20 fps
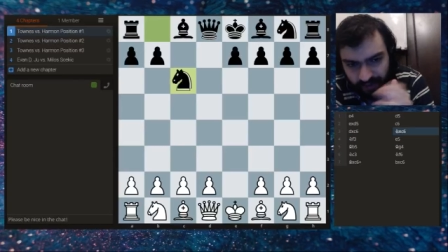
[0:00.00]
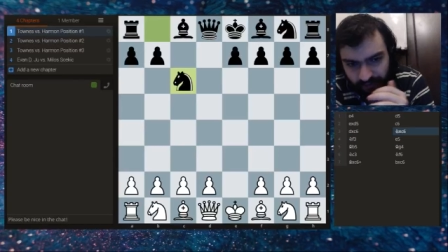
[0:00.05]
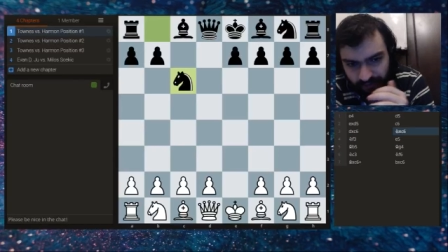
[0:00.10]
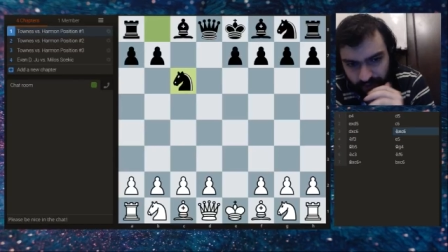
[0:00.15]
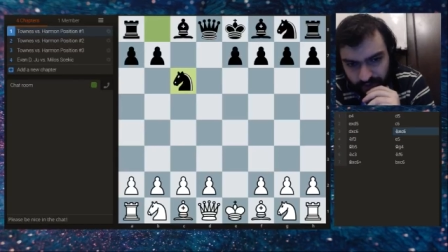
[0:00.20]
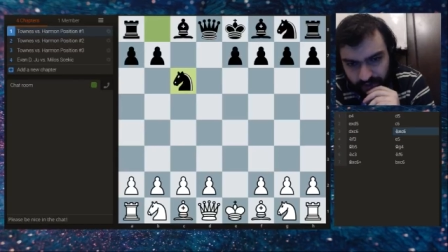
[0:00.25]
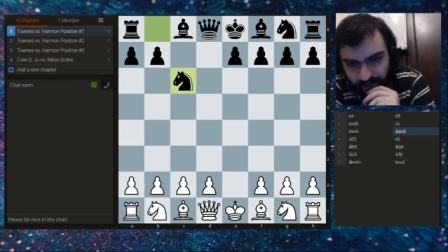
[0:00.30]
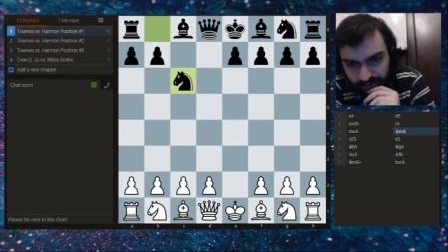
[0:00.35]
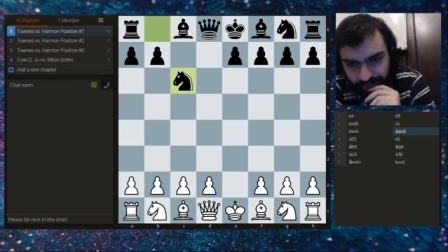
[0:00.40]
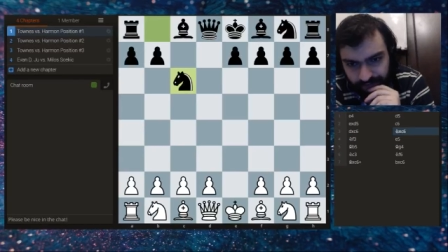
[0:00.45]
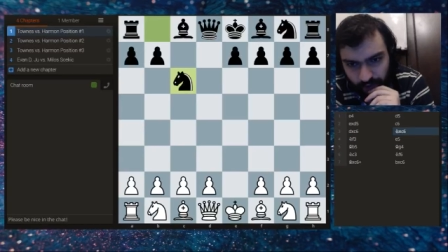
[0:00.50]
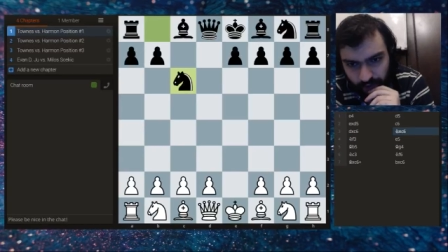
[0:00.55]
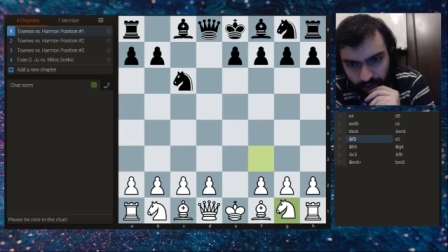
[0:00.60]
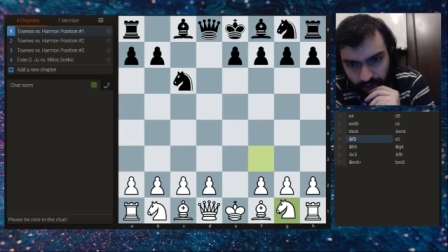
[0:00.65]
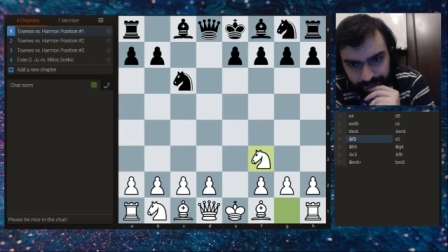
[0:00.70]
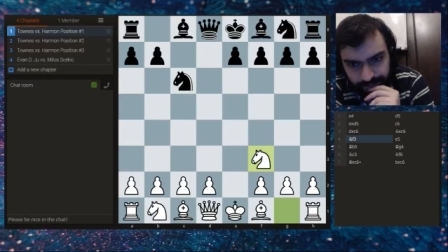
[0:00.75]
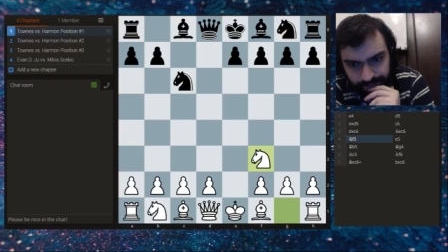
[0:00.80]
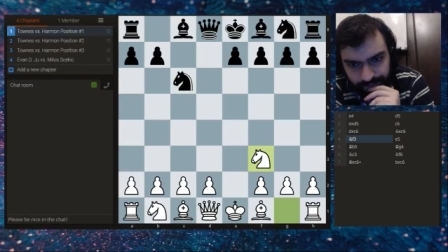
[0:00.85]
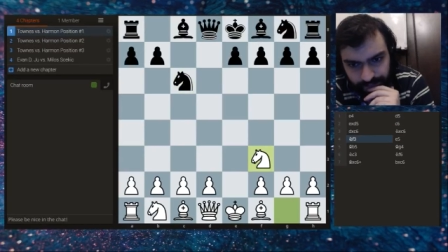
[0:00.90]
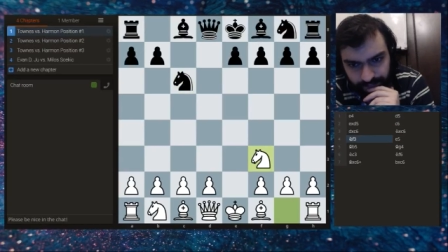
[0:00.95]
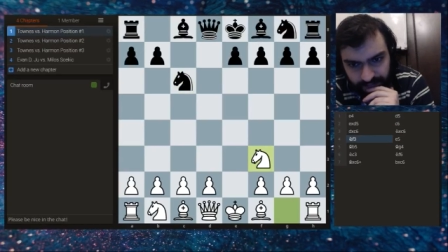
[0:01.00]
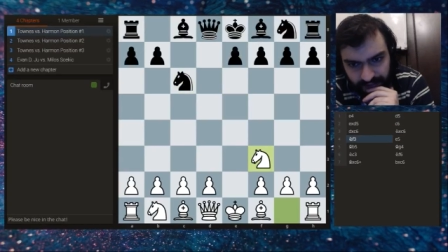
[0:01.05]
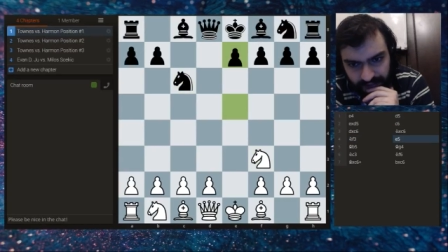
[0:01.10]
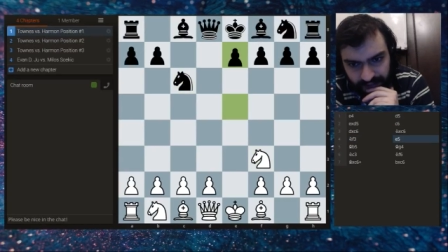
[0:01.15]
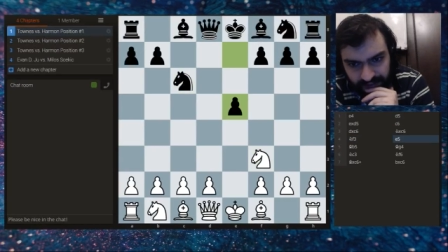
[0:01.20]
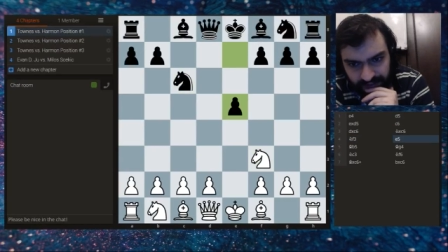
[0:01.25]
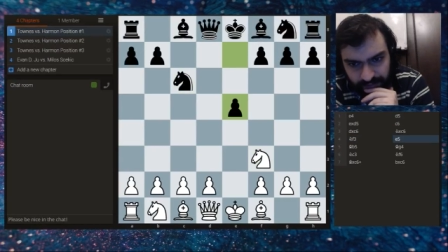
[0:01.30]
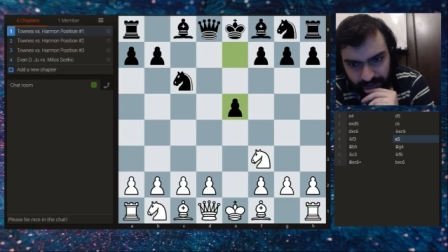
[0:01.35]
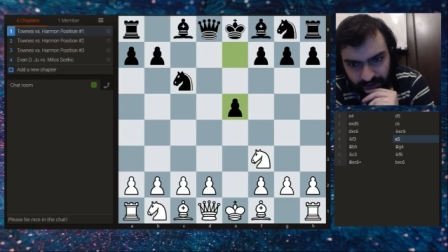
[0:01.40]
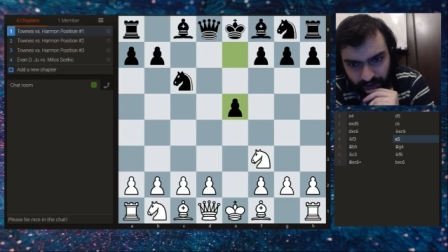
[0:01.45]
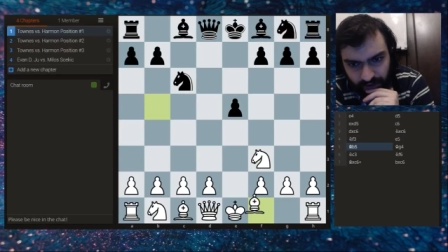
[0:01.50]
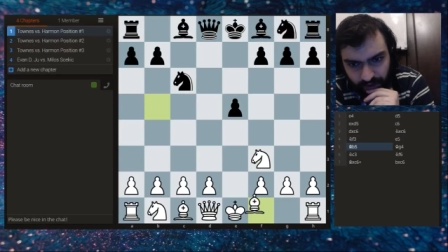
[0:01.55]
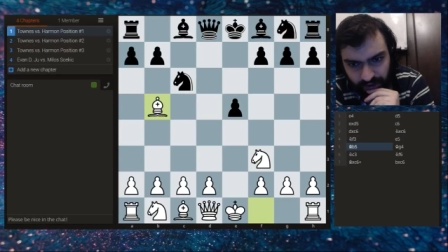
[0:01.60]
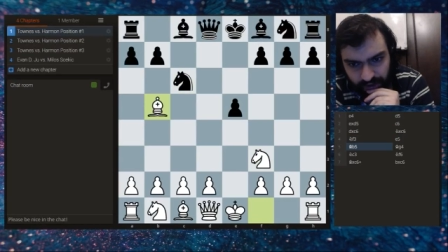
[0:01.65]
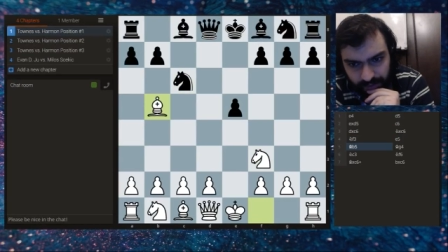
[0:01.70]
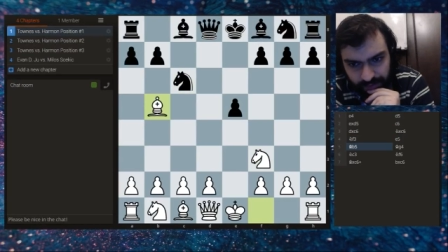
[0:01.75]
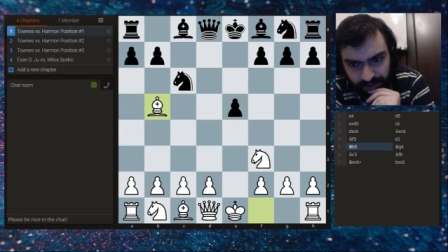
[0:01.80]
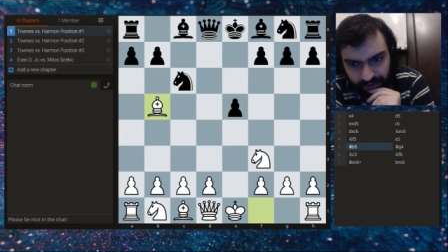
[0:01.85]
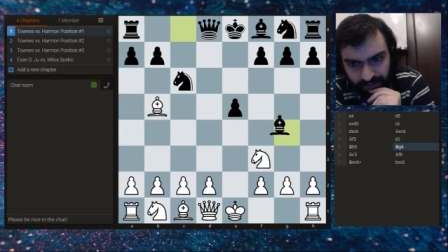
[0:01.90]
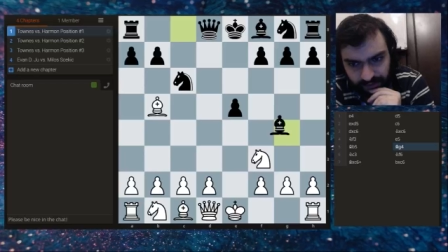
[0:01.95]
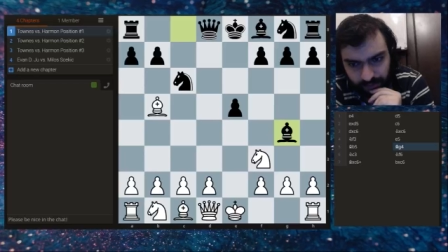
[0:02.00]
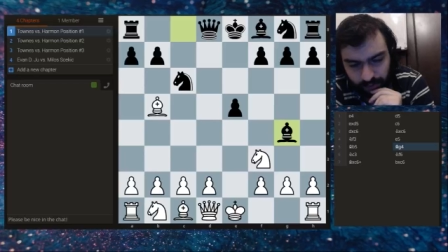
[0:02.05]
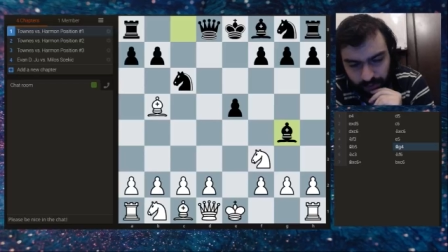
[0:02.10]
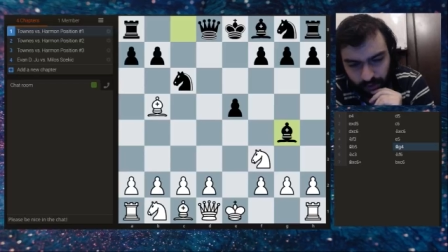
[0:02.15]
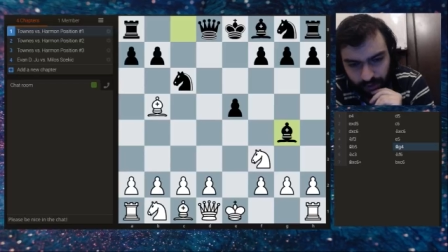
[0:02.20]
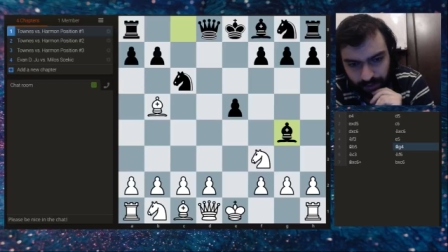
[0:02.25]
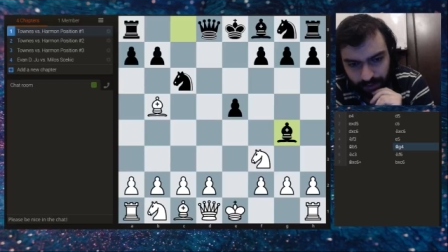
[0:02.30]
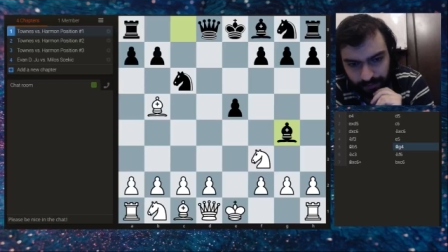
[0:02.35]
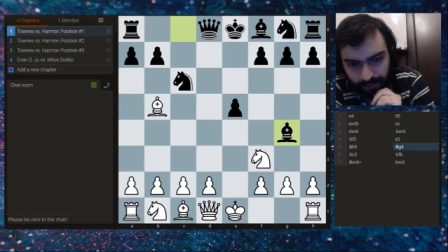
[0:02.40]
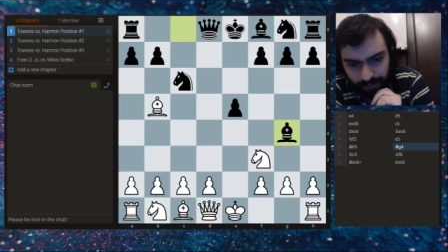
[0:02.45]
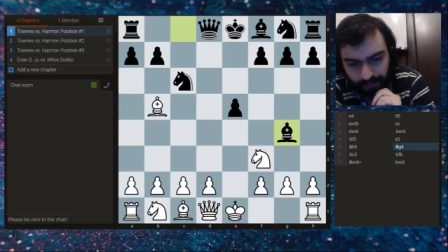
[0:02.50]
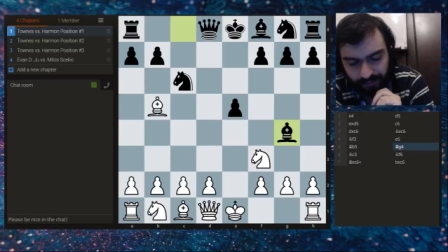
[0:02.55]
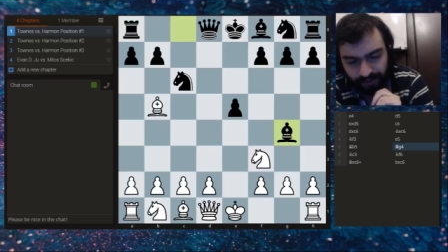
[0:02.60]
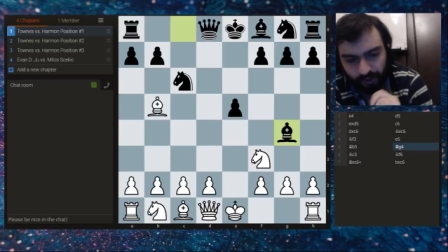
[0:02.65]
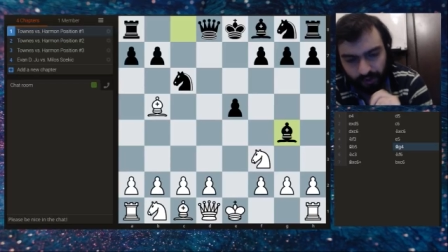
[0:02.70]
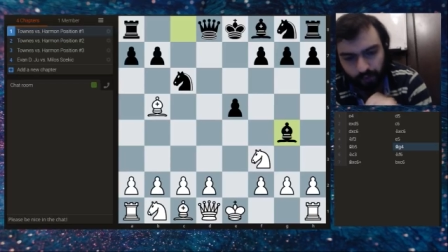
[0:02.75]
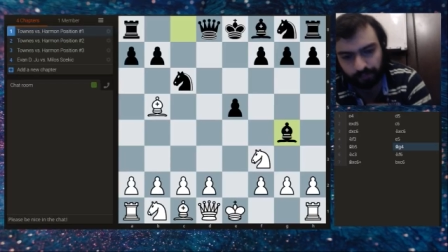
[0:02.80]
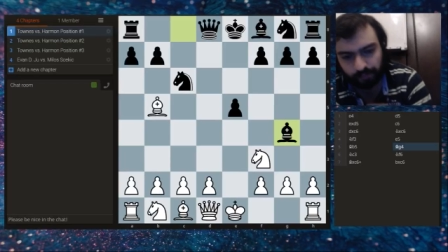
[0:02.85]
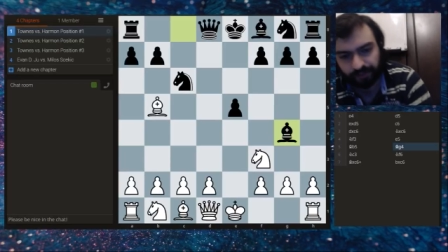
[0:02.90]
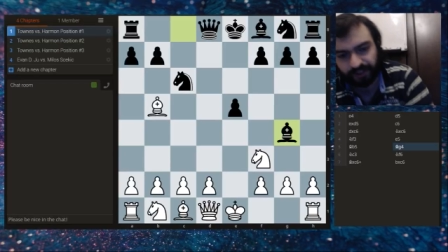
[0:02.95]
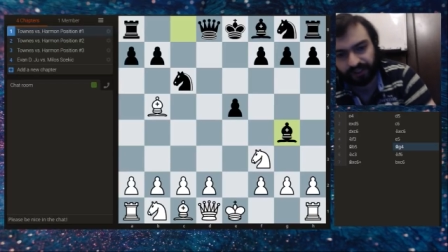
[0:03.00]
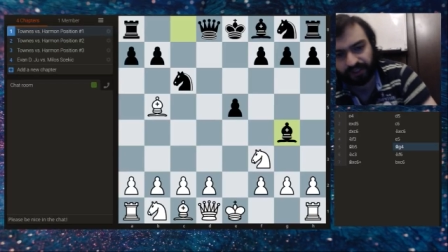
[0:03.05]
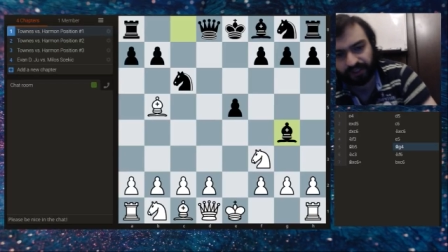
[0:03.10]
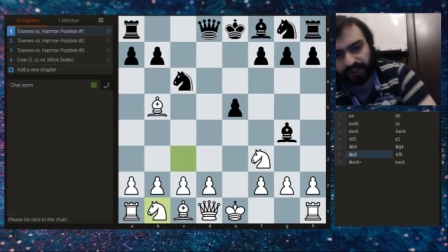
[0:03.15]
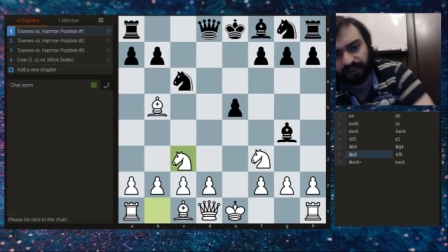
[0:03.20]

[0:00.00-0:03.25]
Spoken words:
First of all, let me talk a bit more about the opening.